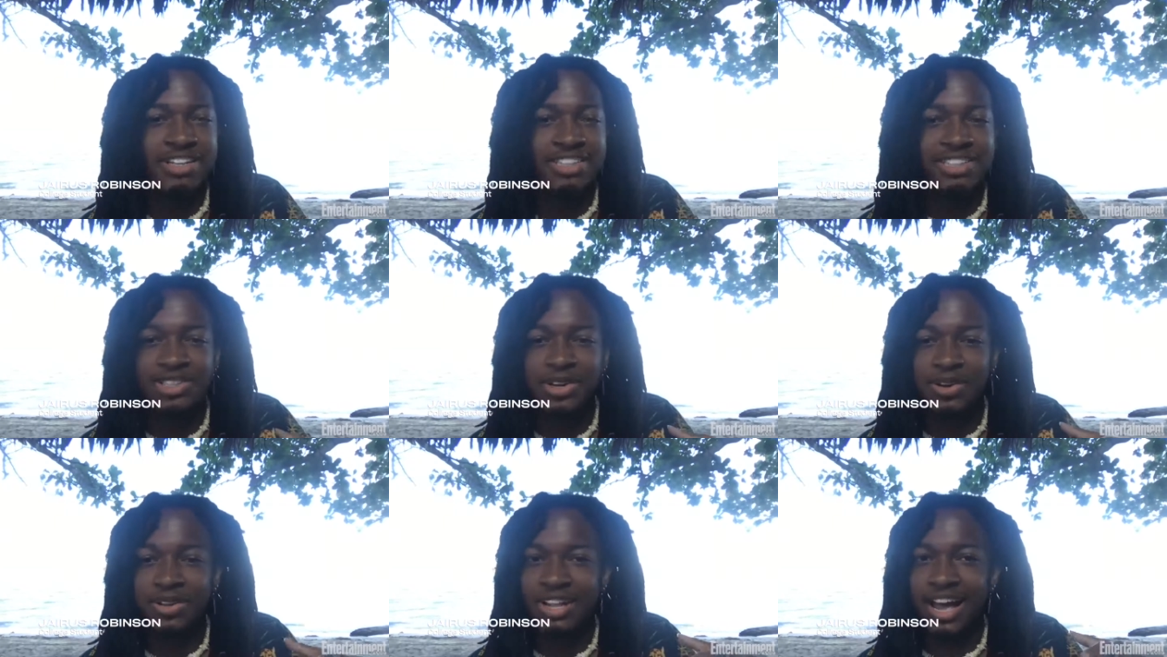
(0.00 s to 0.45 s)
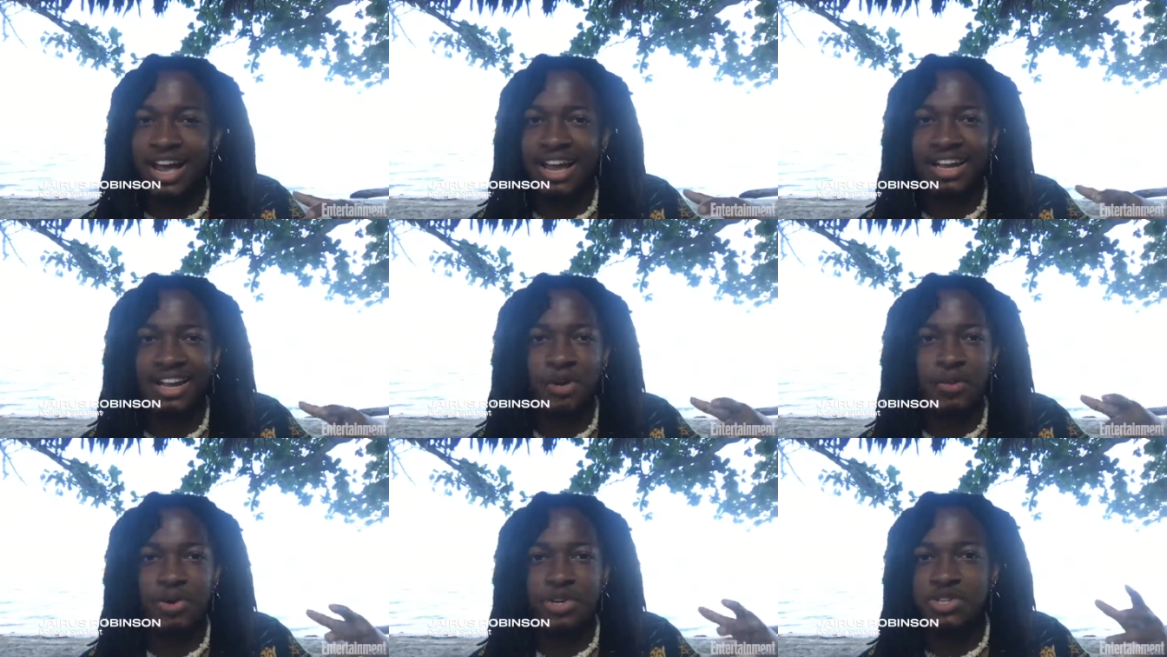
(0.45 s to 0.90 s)
so
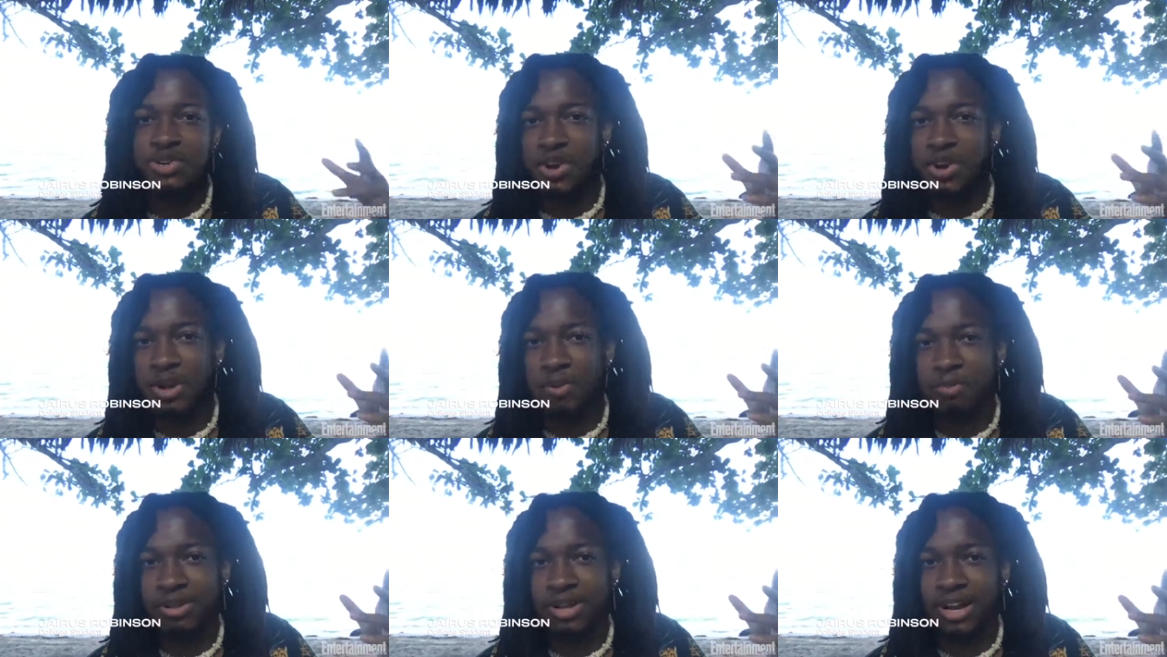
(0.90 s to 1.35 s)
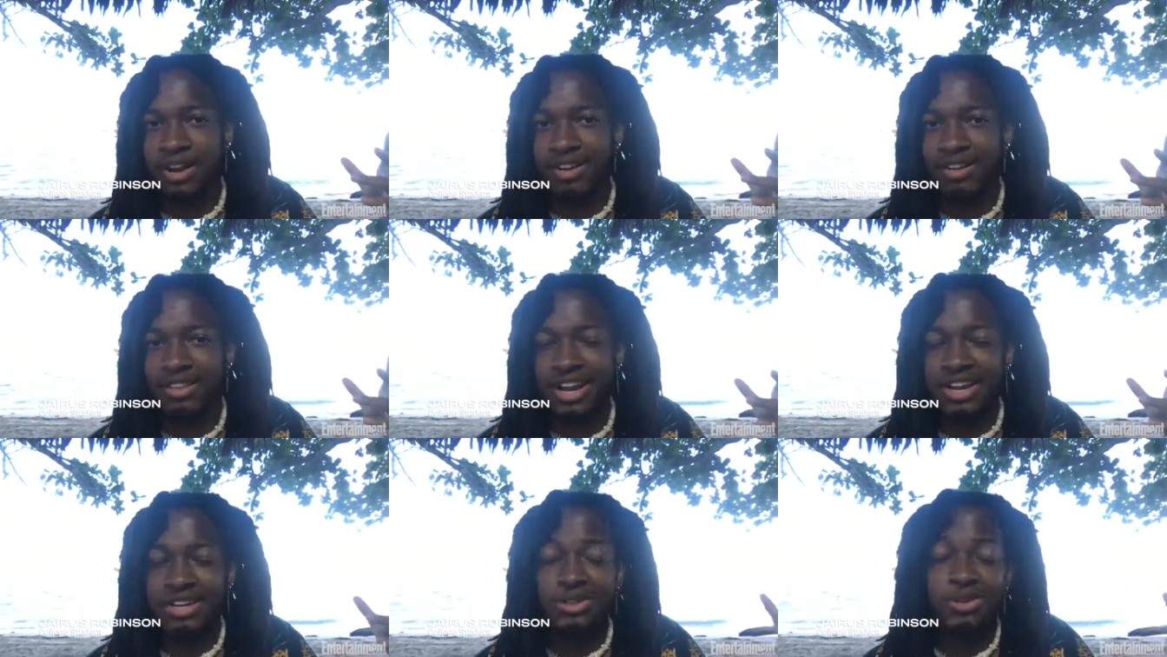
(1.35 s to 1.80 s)
like a returning
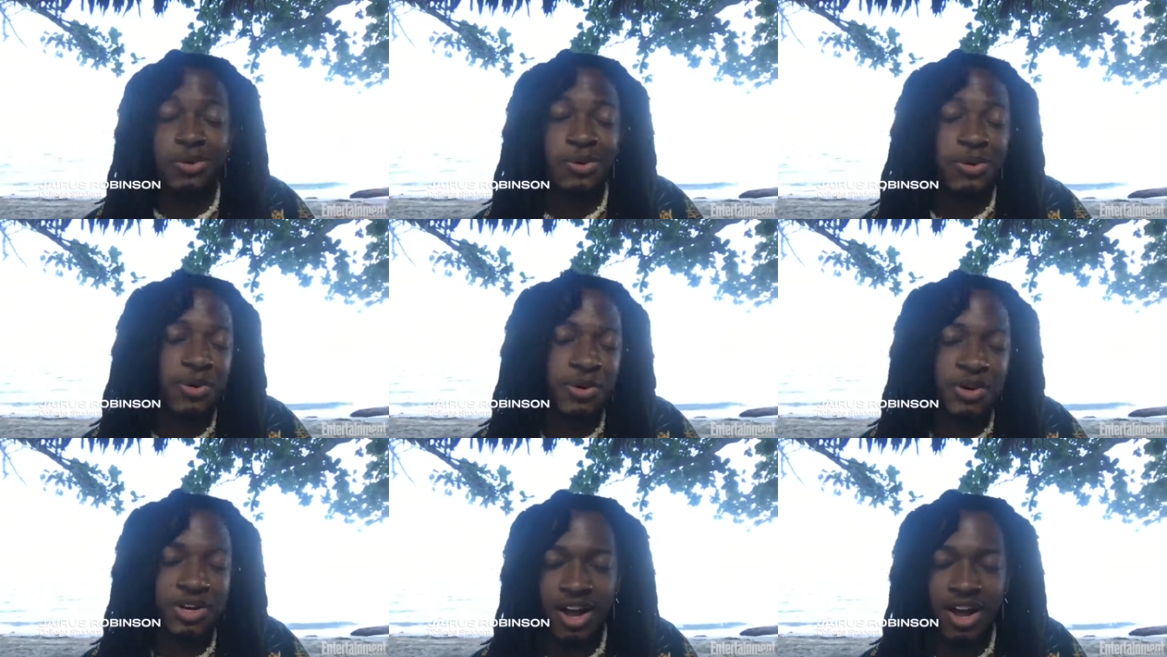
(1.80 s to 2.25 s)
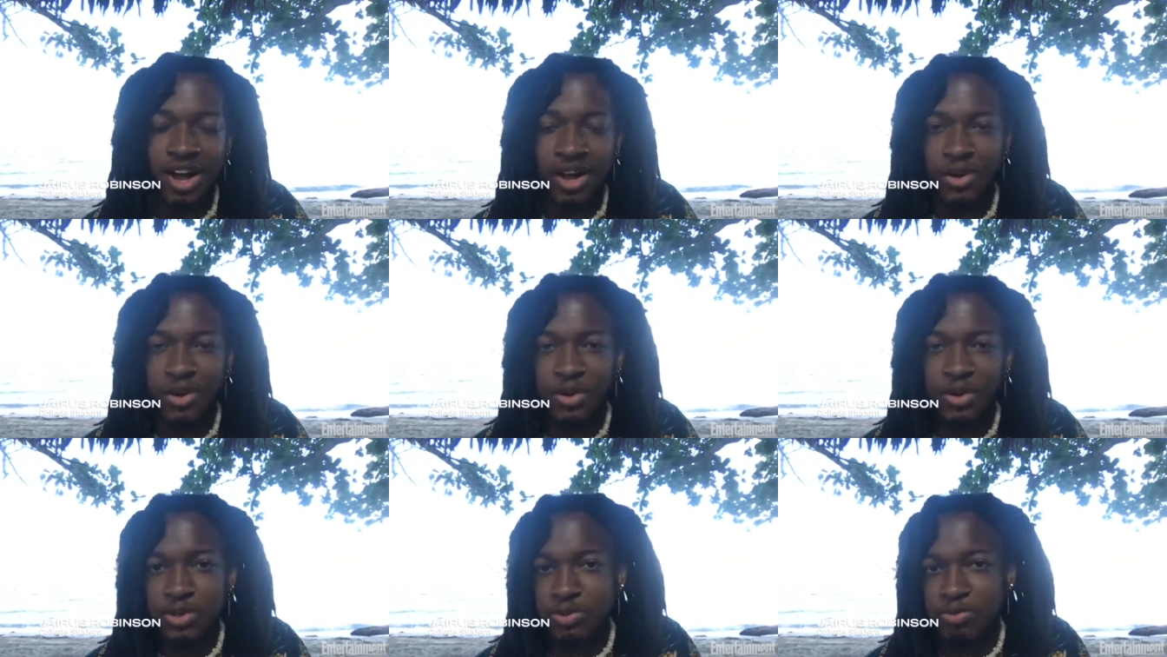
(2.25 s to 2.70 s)
player like lauren
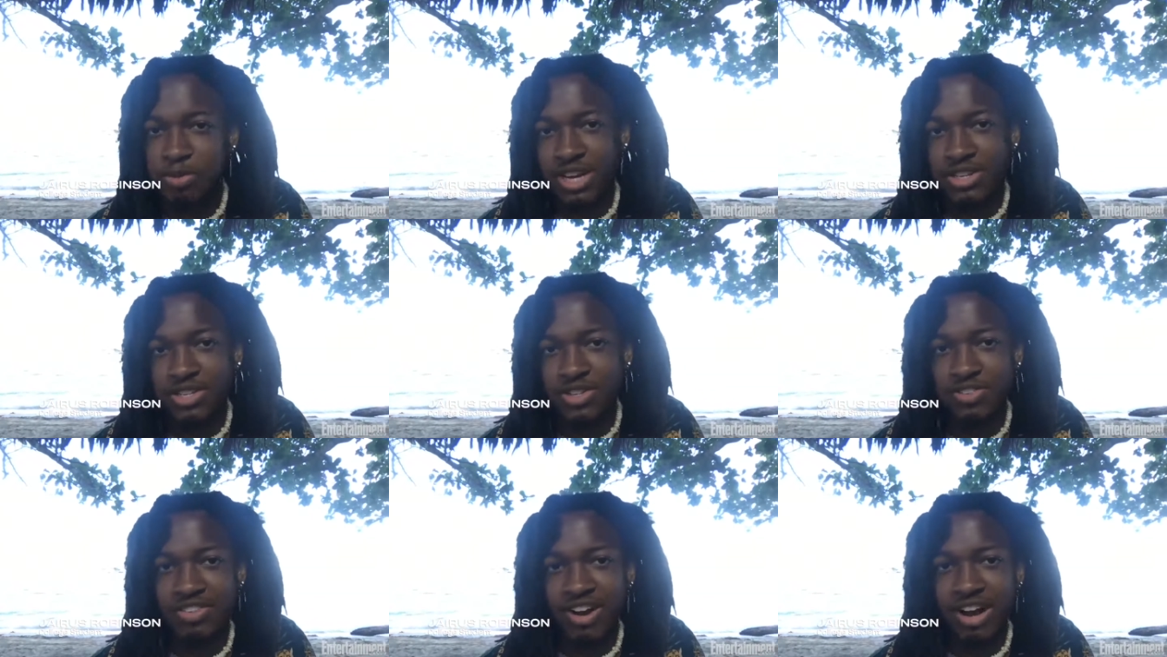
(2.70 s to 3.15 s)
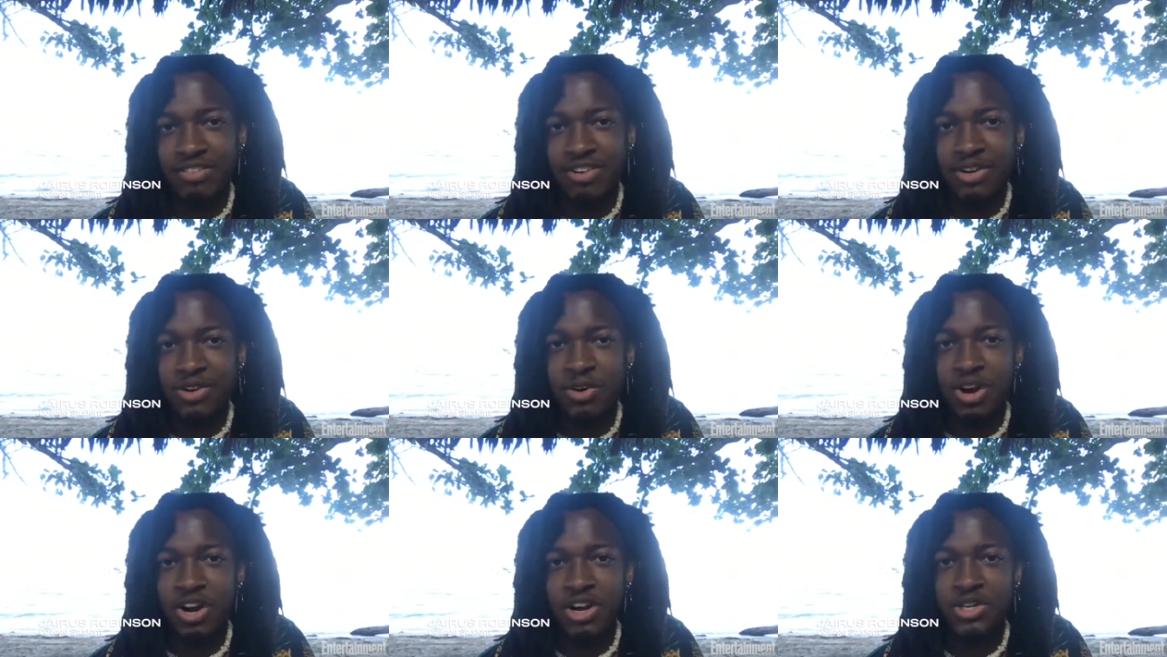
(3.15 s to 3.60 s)
o'connell who's my survivor
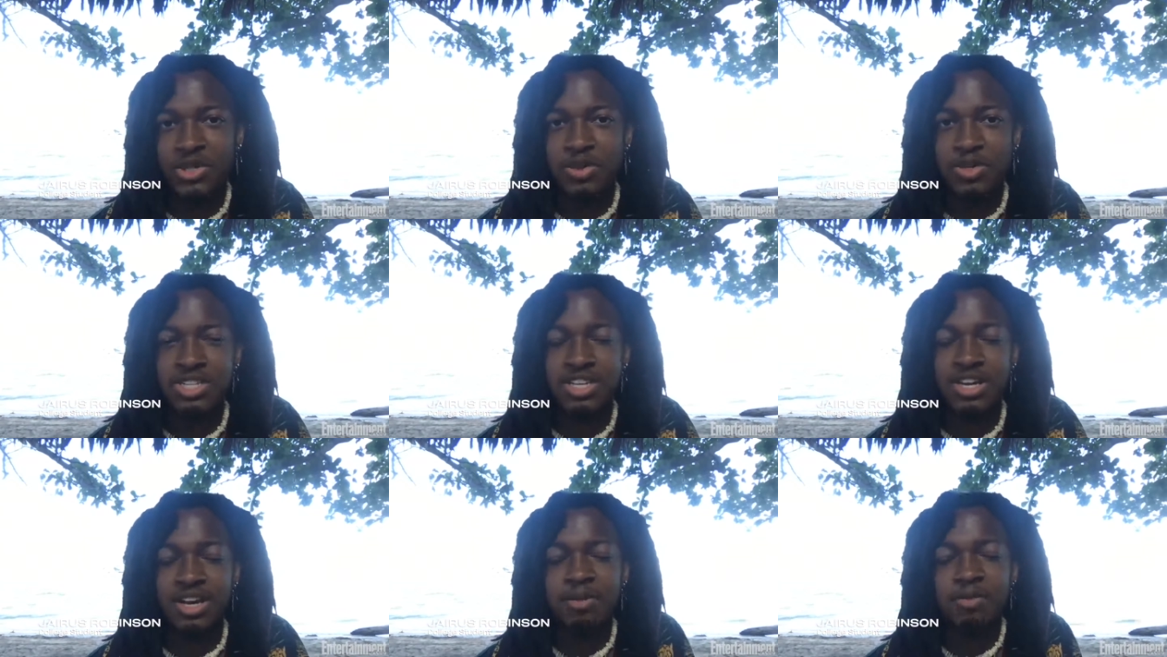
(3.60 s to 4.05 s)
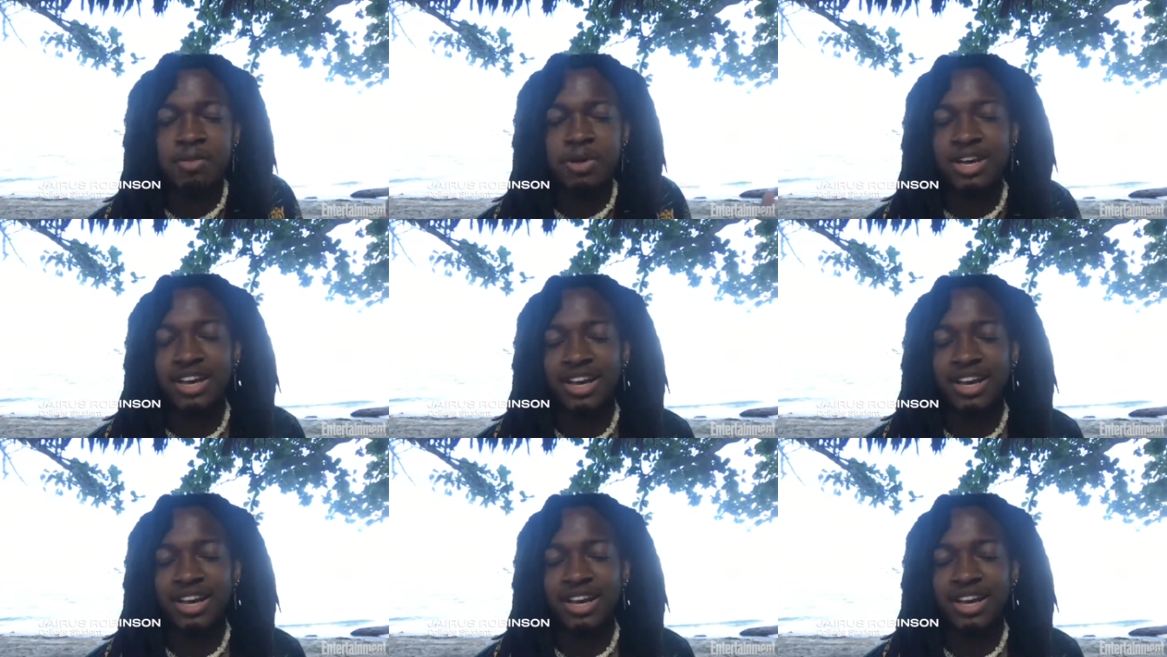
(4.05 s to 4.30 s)
crush what's up